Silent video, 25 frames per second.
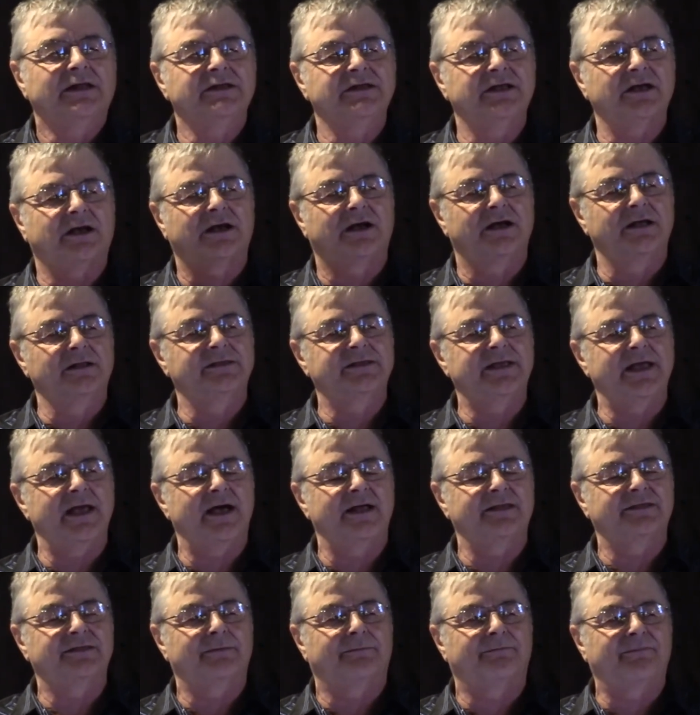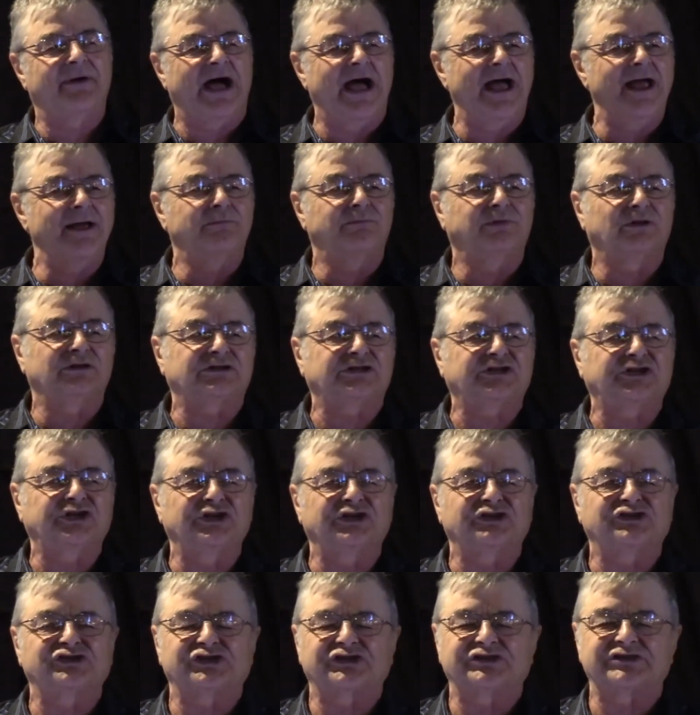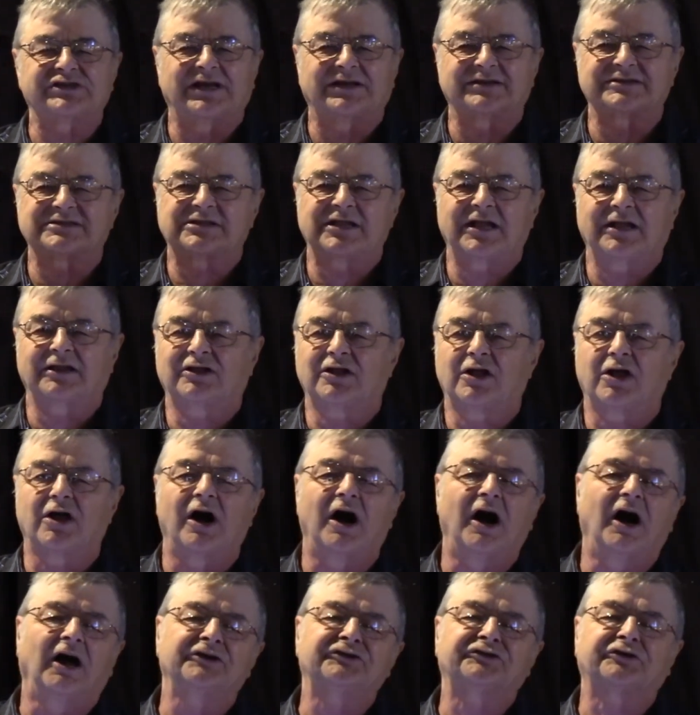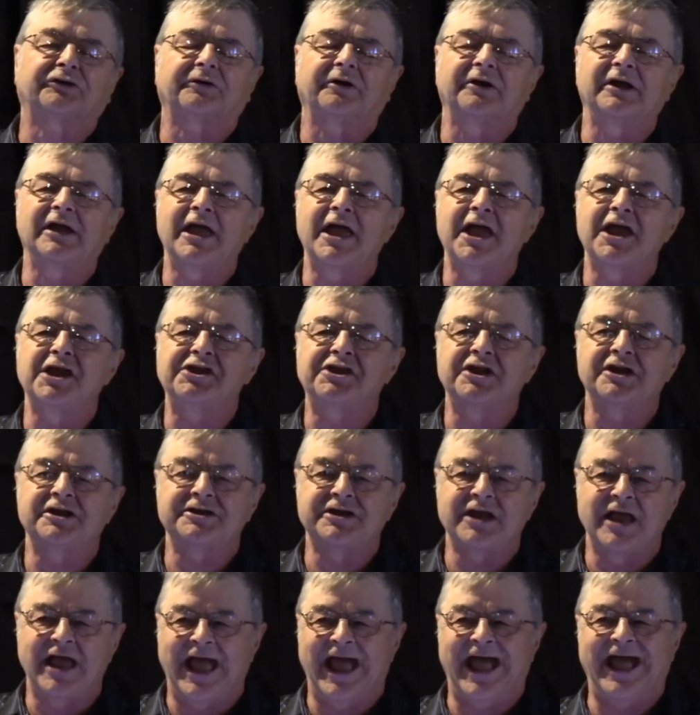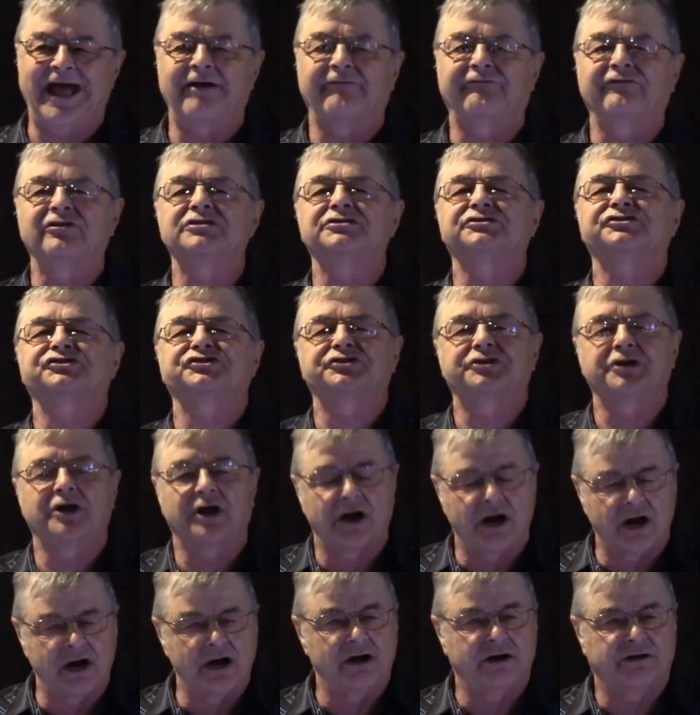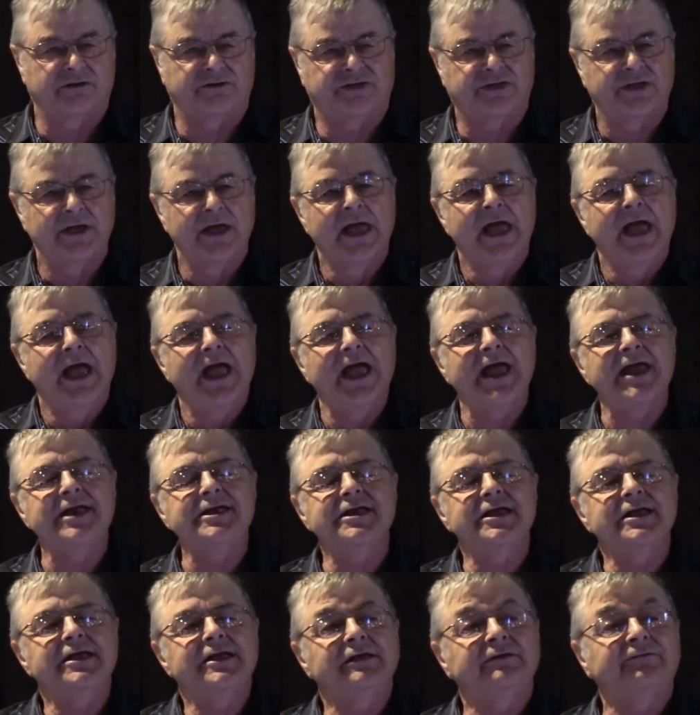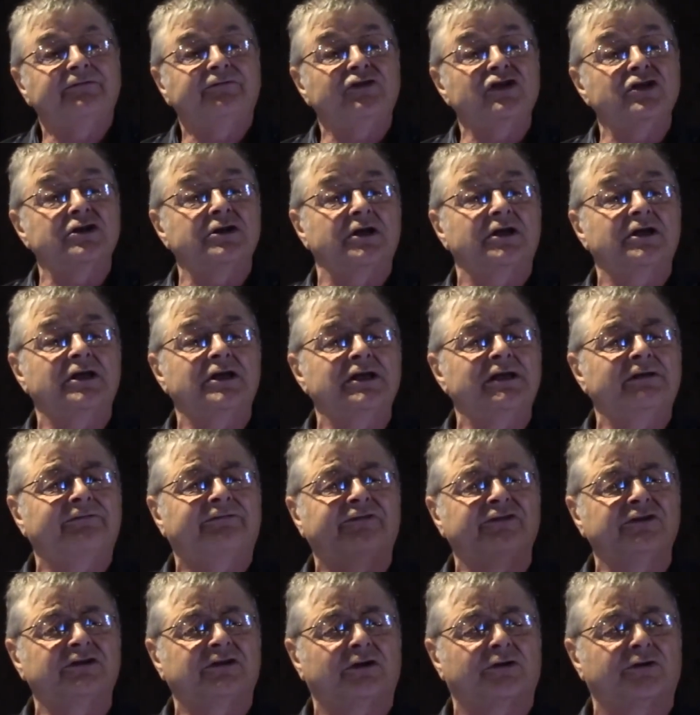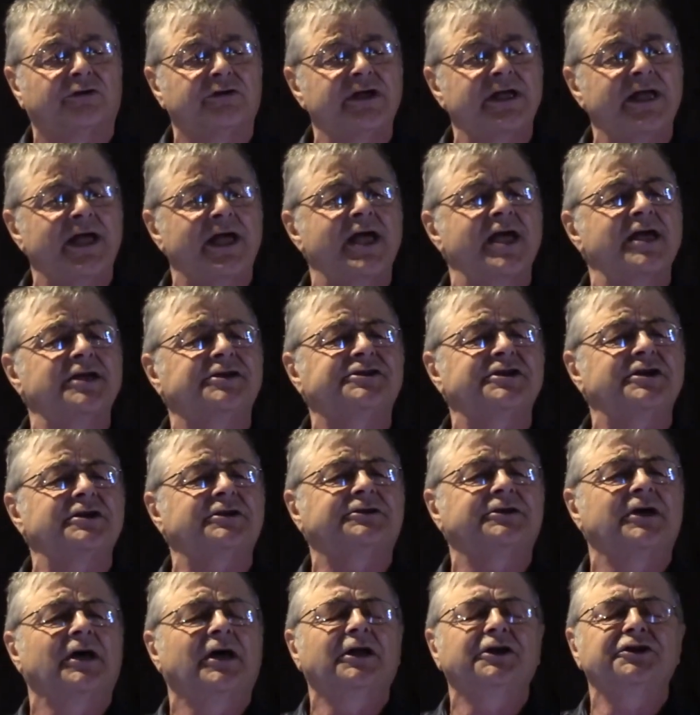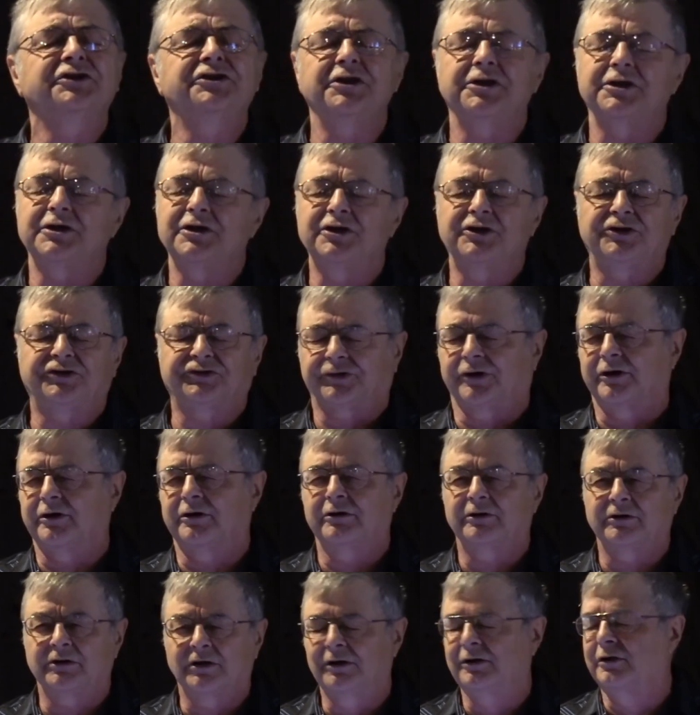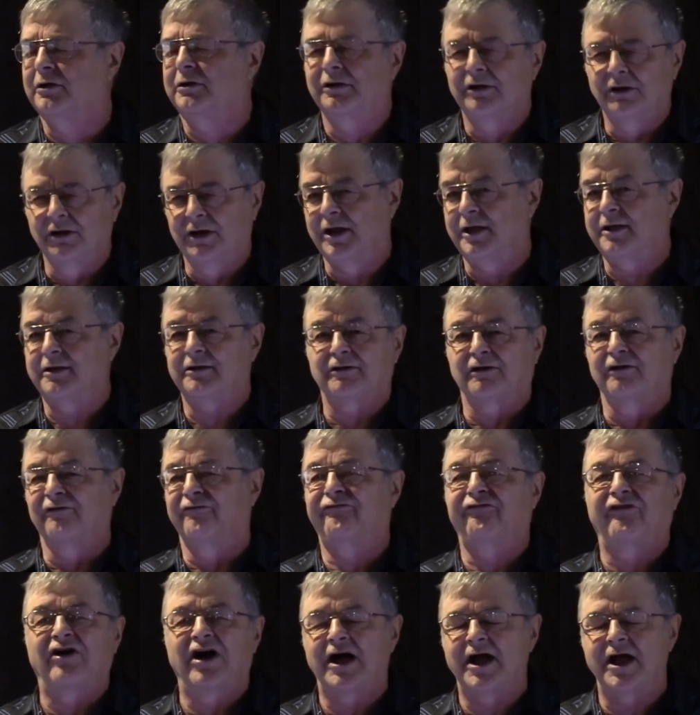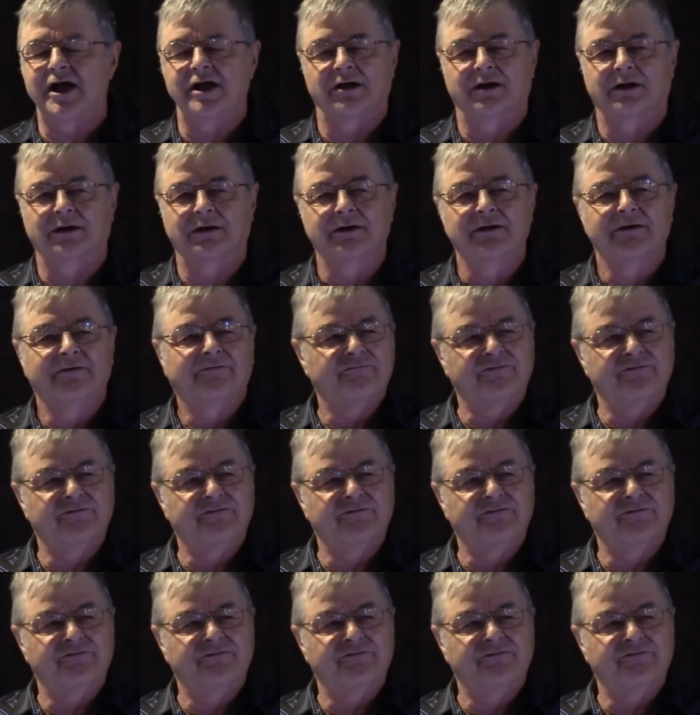The Bible teaches us that God created the heavens, the earth, and he even created the eternal lake of fire.